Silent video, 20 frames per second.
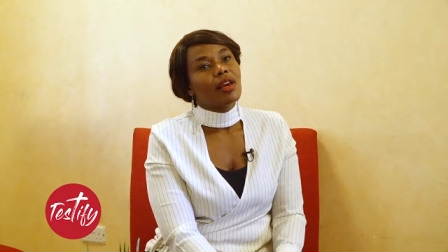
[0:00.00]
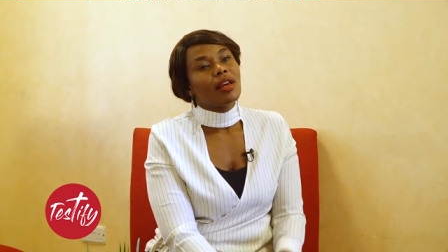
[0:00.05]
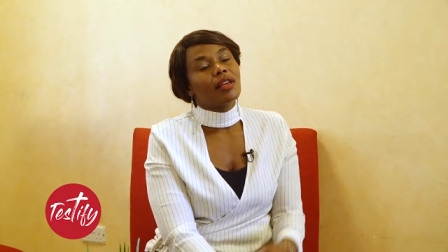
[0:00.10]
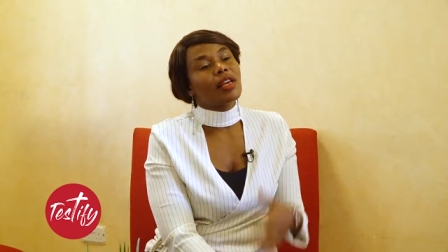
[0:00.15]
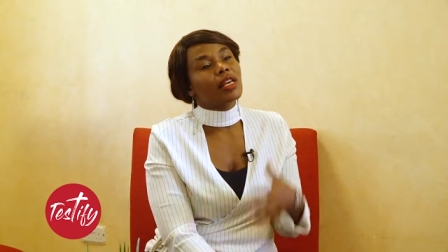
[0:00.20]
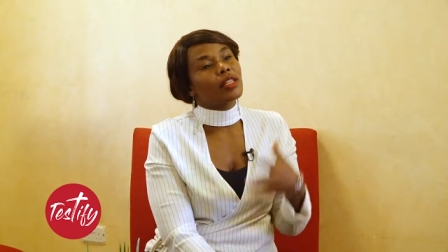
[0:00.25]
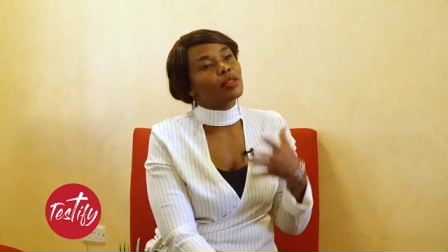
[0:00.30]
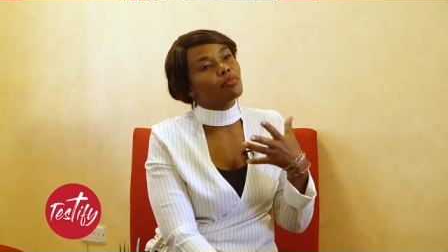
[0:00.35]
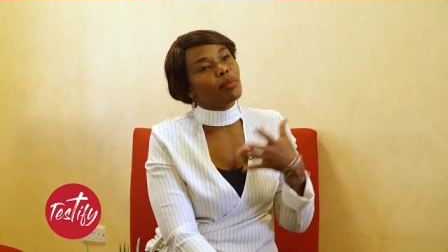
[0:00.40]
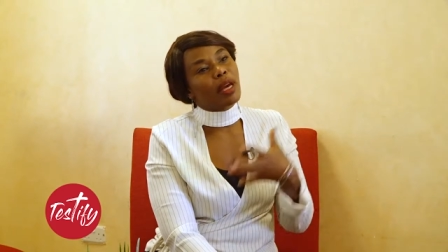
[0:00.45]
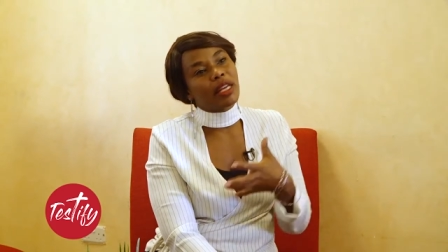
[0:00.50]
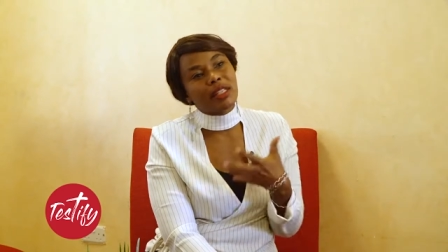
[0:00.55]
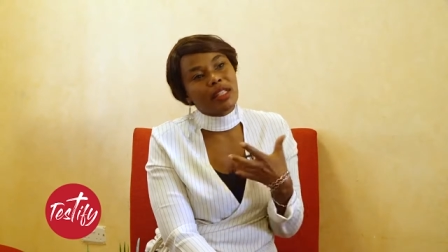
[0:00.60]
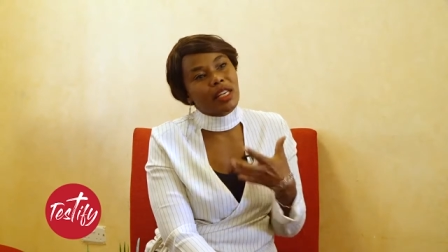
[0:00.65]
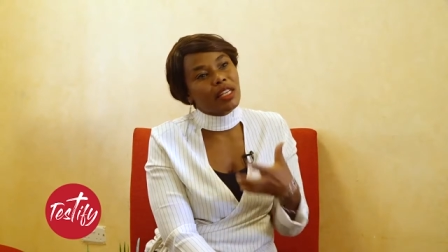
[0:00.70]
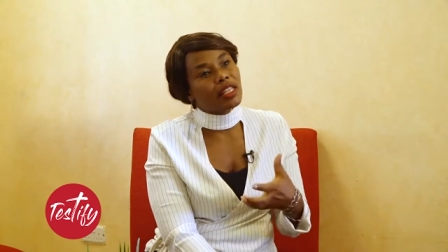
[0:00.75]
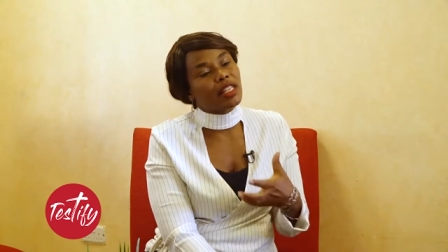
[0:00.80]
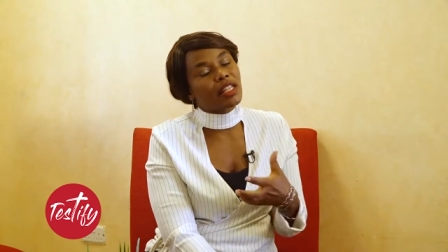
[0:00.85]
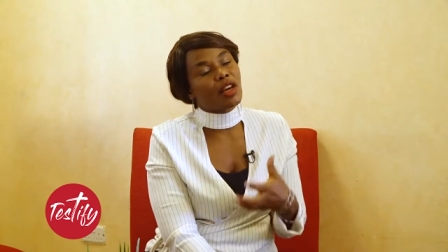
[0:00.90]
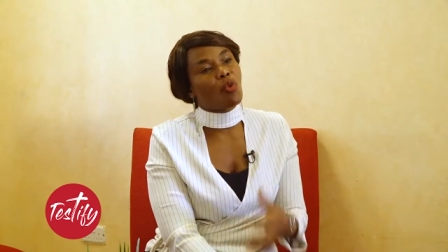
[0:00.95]
He has
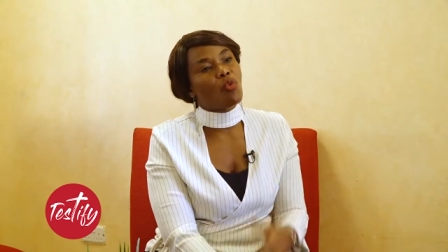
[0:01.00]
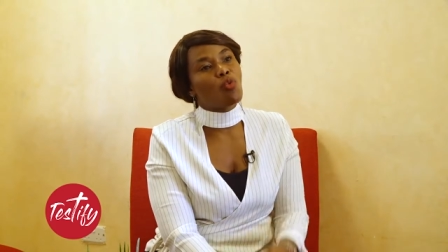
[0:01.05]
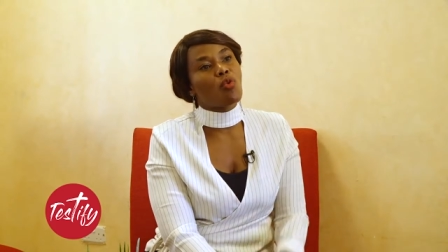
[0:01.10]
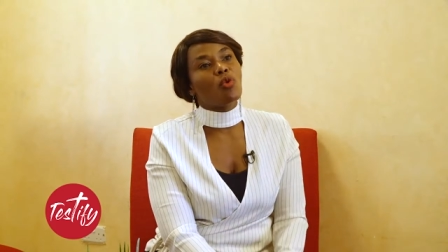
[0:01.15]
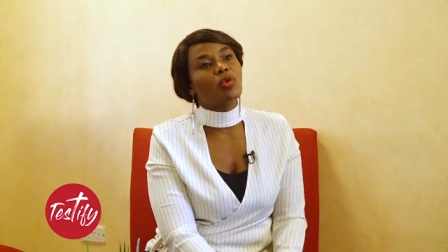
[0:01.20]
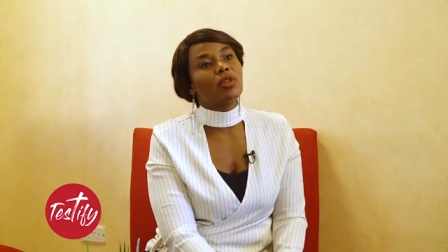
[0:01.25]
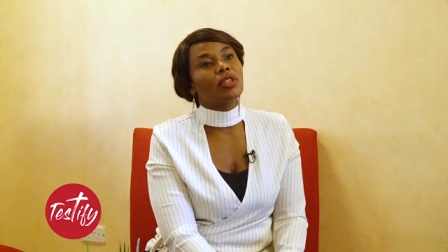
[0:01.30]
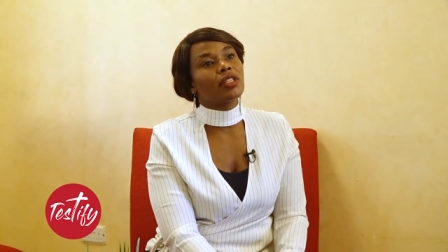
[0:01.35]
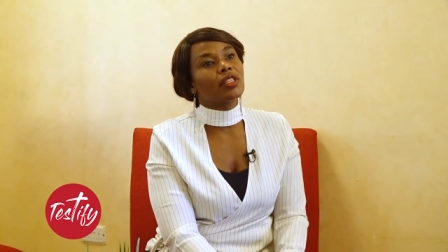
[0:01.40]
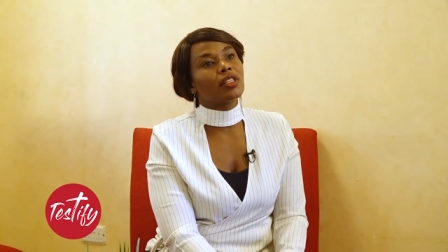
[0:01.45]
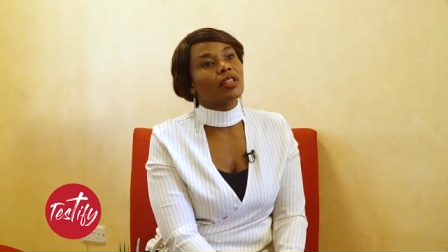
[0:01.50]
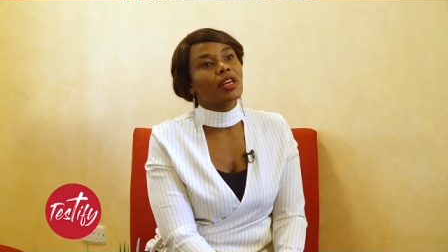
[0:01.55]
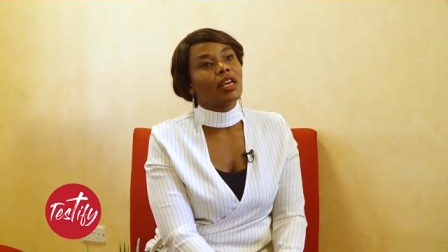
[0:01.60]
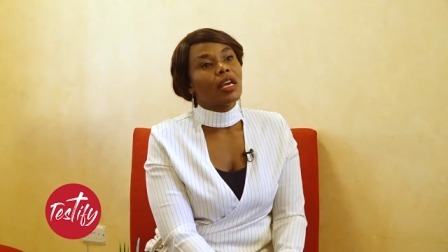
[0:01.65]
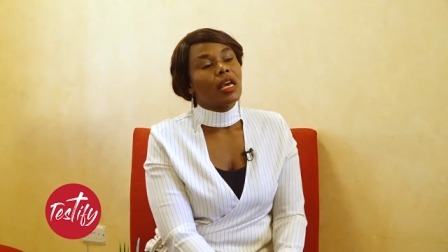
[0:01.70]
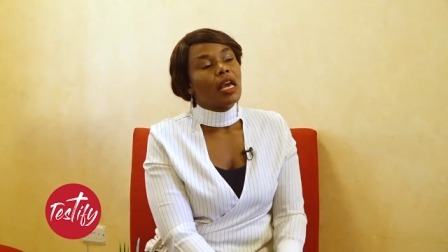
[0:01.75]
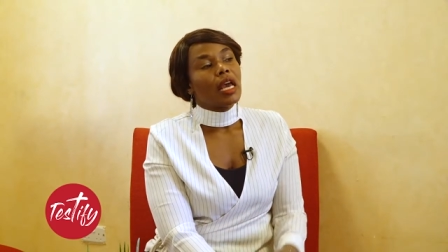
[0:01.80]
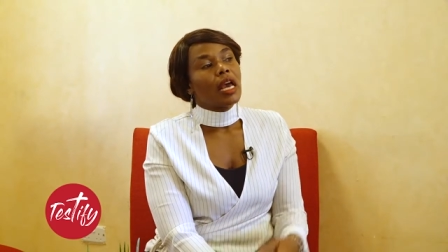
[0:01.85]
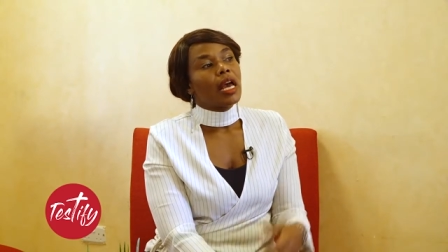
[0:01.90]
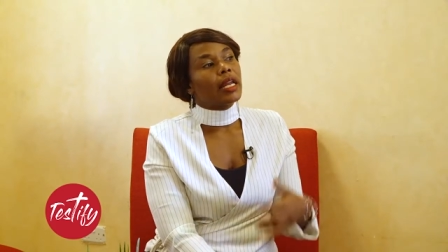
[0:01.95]
mended the wound.
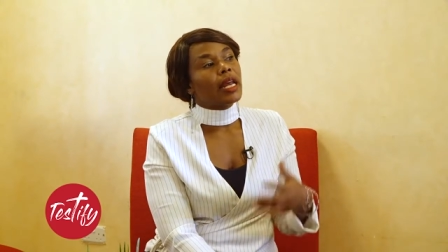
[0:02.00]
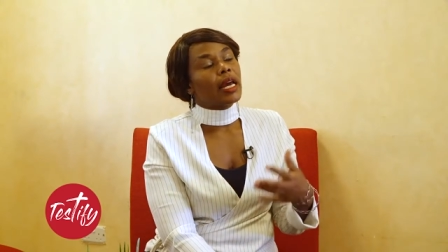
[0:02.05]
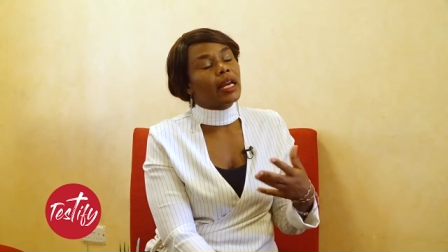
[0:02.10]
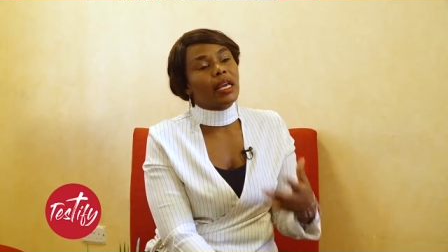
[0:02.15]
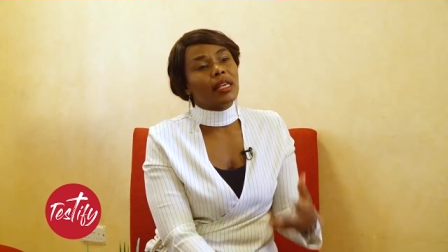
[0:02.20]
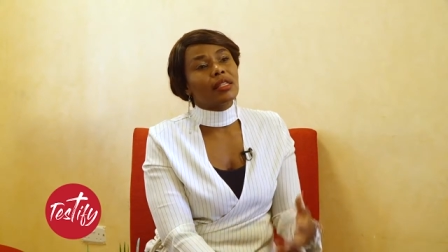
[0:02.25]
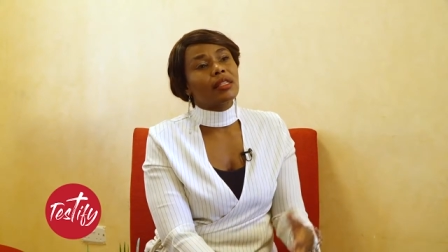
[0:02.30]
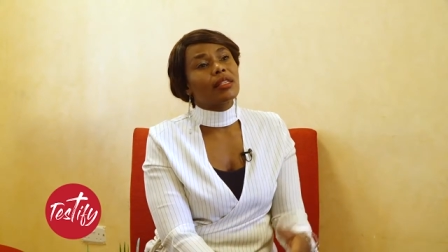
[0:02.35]
And I can